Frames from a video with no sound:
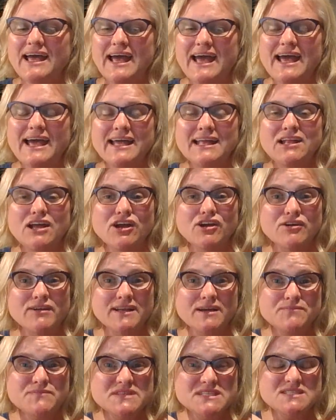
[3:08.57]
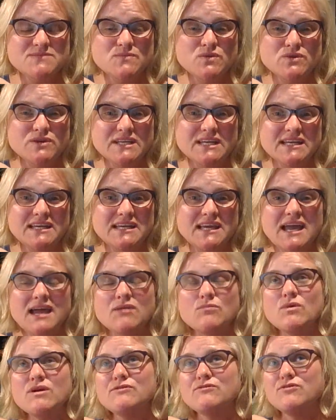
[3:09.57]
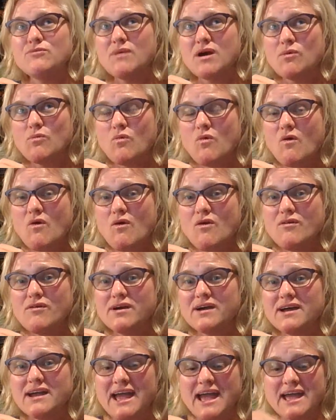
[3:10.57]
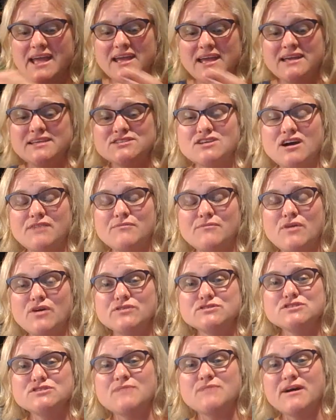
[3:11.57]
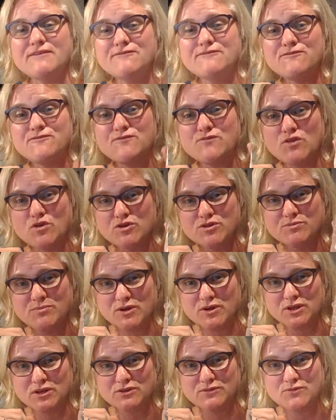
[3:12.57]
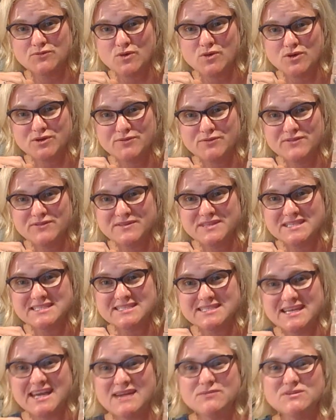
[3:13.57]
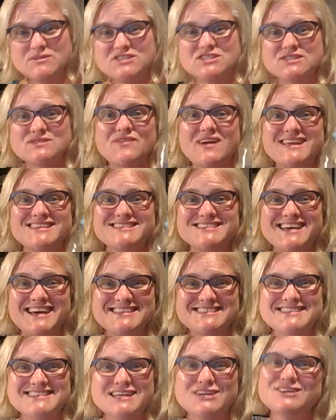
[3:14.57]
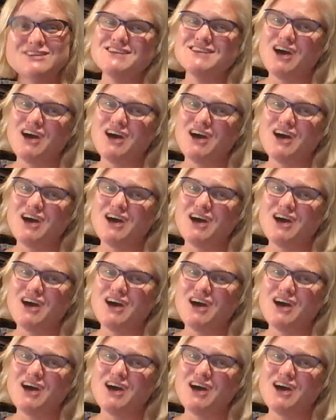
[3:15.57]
And I got up this morning and went for my walk, and I'm on to my fourth bottle of water for the day, which is fantastic because